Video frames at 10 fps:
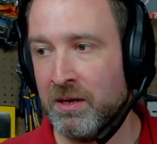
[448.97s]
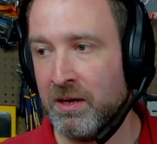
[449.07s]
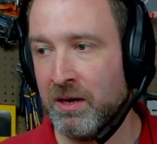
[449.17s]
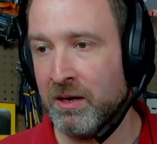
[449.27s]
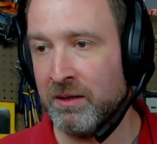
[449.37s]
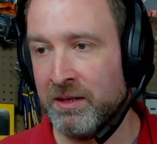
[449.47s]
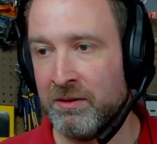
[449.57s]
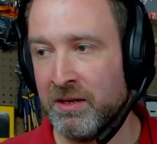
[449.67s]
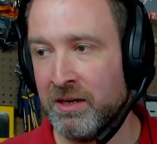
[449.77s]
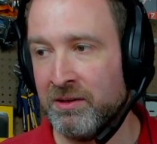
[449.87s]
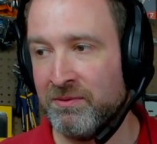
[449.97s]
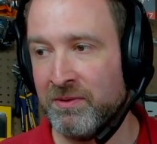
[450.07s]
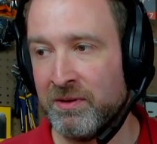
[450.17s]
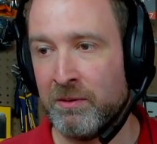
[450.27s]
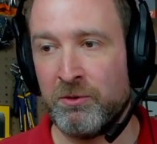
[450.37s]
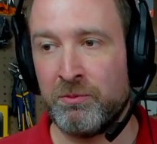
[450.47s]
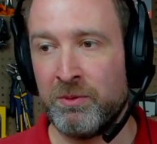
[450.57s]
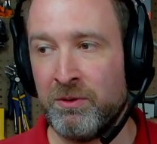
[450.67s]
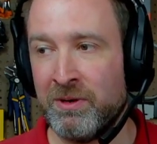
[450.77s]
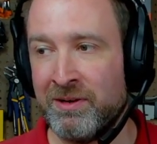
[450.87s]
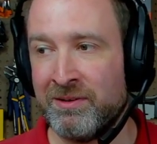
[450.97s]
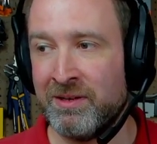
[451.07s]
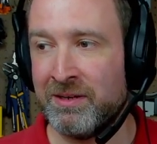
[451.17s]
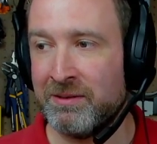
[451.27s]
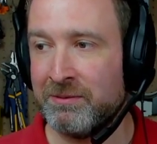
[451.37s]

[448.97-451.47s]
I'll let you guys figure out which one you guys like.